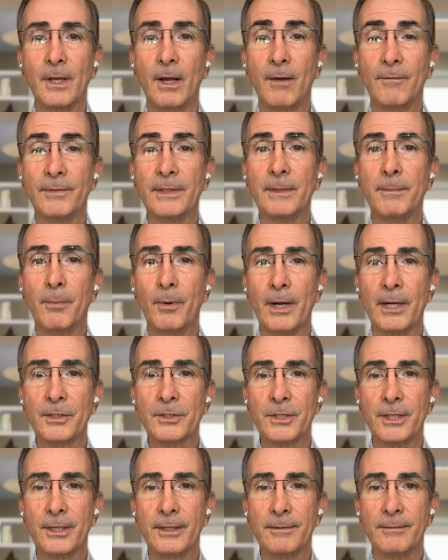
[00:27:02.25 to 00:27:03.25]
of
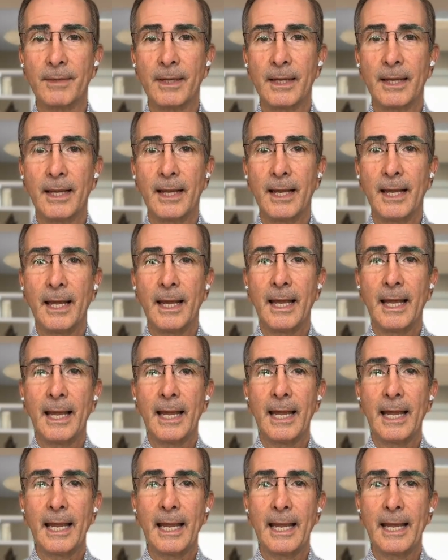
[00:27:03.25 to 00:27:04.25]
depression.
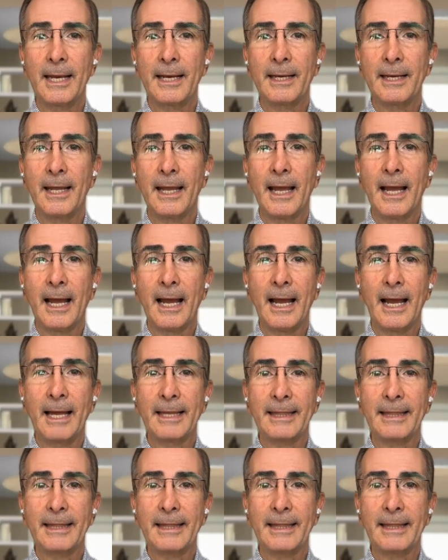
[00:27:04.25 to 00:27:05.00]
And I